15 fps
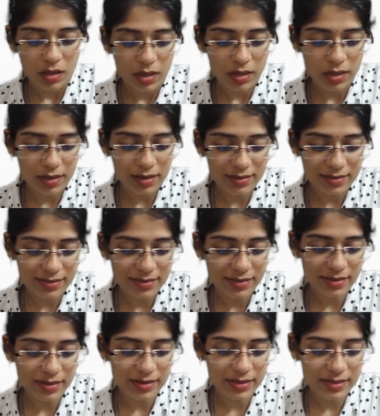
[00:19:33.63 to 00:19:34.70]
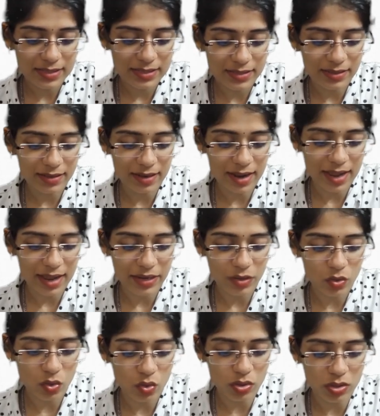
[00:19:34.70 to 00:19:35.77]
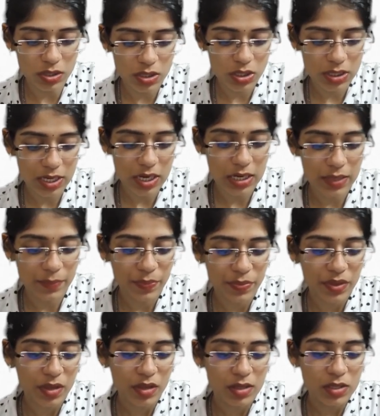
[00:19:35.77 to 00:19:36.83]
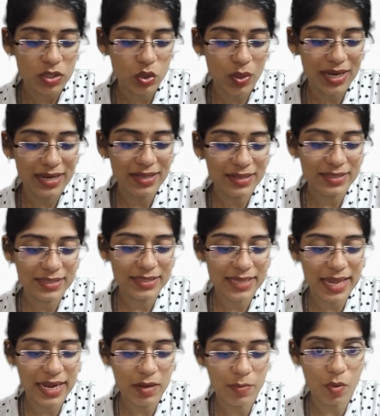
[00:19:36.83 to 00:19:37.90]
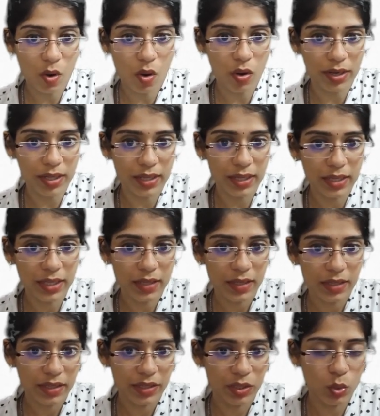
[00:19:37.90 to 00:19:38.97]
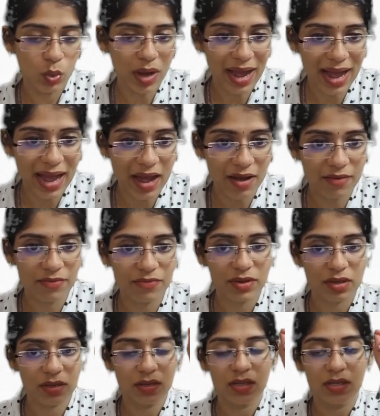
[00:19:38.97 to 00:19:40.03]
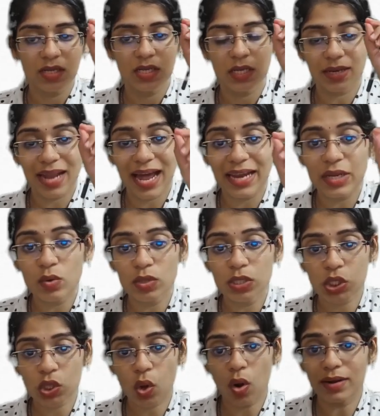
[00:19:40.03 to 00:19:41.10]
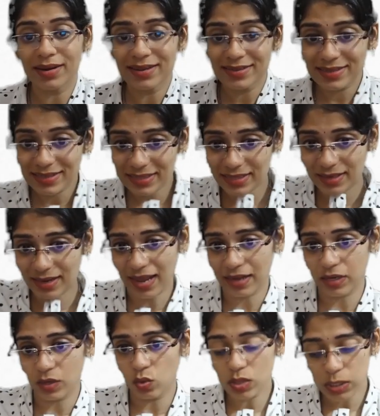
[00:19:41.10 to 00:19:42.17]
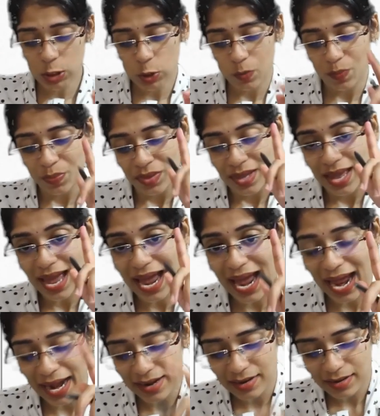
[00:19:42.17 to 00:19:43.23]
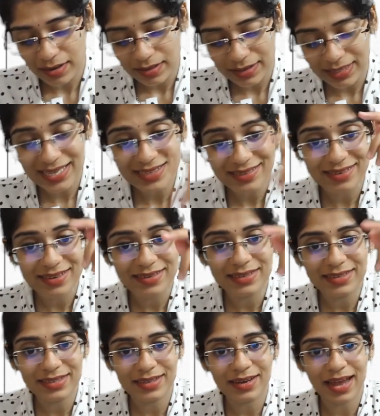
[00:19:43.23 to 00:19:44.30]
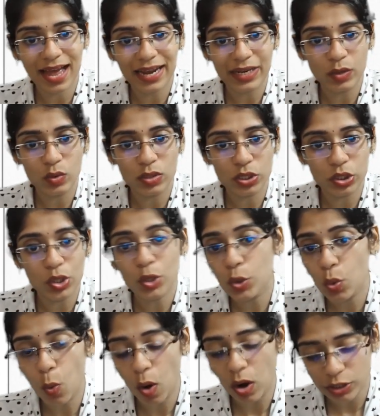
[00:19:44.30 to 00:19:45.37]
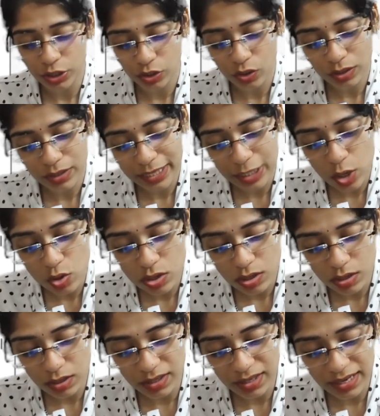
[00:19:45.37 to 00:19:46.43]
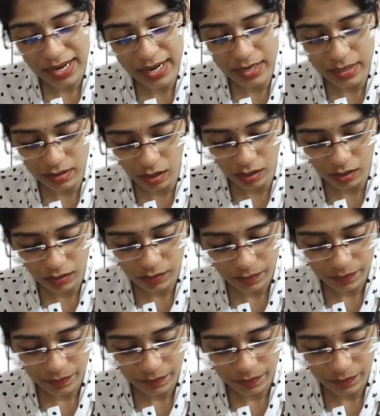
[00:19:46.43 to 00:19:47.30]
Nissels granules. So in the cell body you have granules called Nissels granules, and these Nissels granules look what, they look grey in color.